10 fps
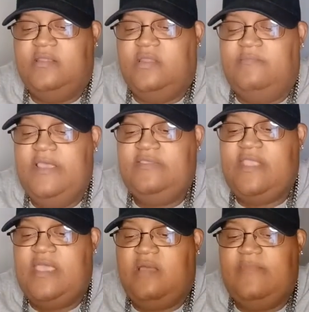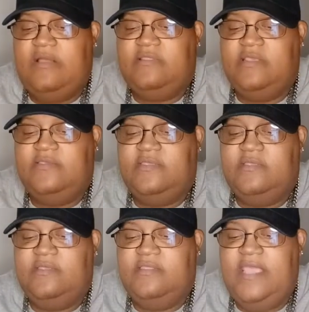The best thing about this
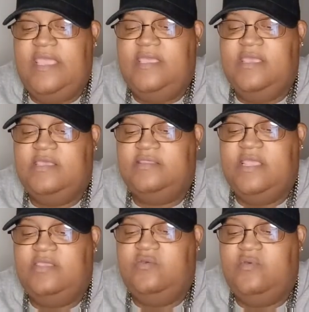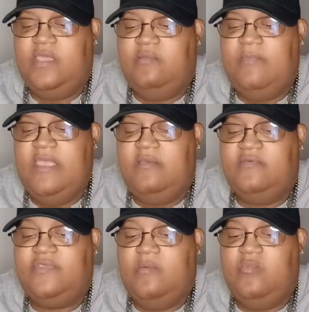day is that you can
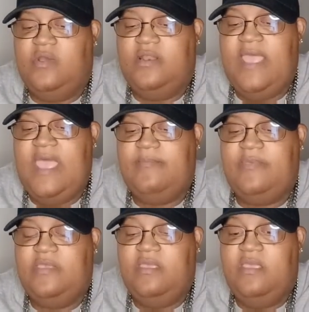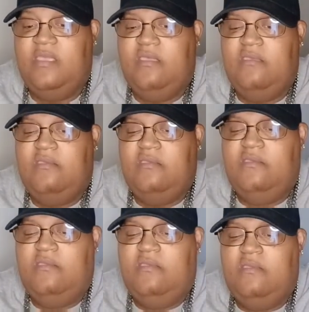make someone happy
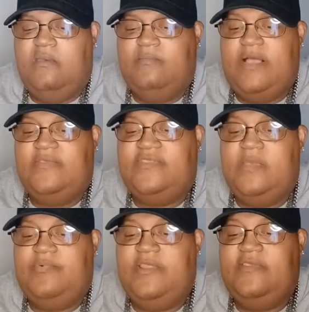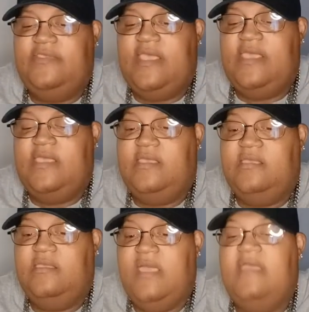by simply
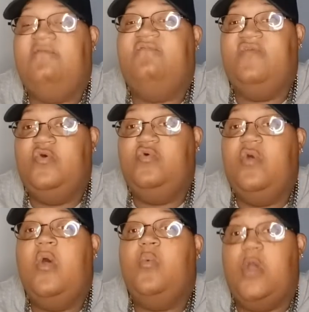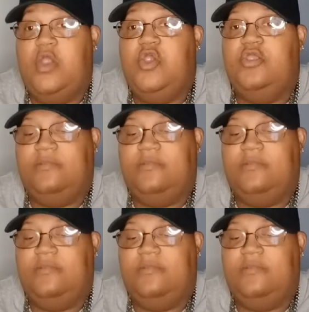saying a few words